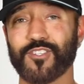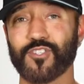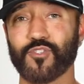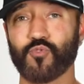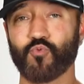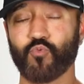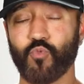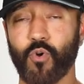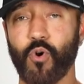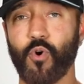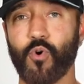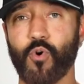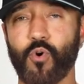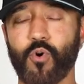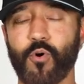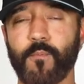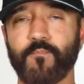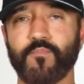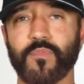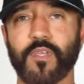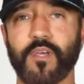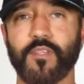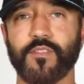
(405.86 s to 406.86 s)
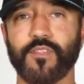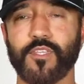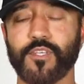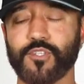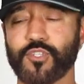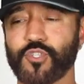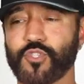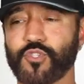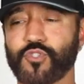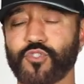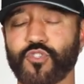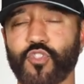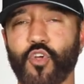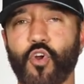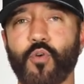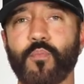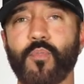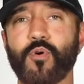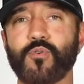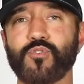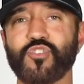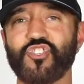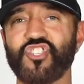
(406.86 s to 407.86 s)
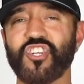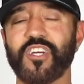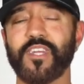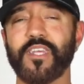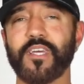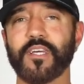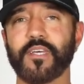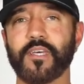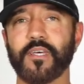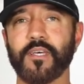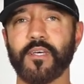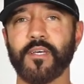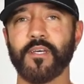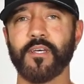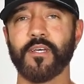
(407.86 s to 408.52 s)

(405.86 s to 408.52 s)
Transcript: this role, this thermogenic